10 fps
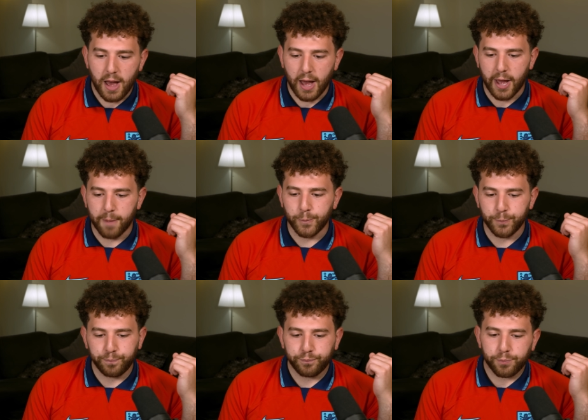Um
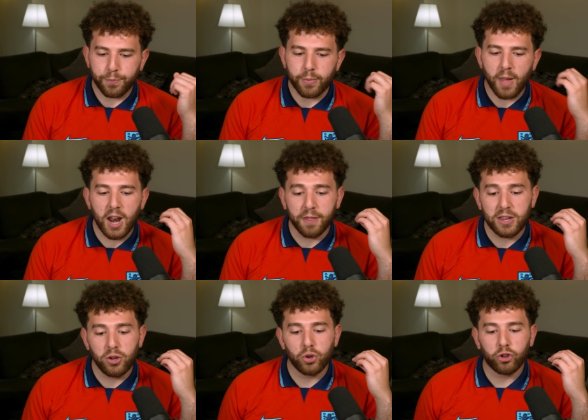And I think
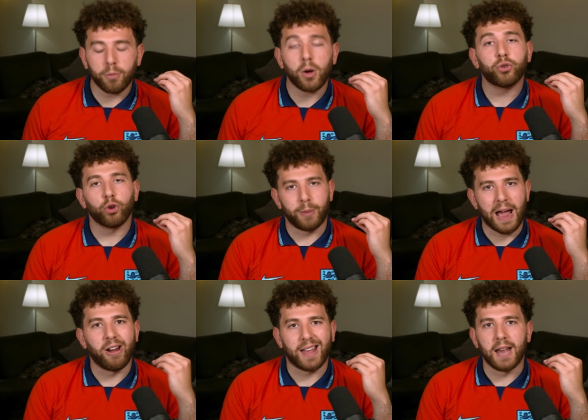your top goal scorer will be
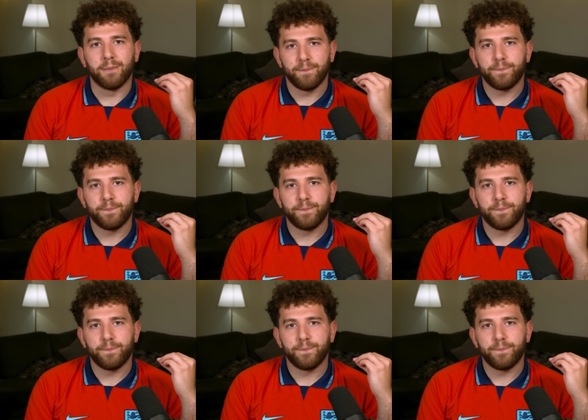Harry Kane.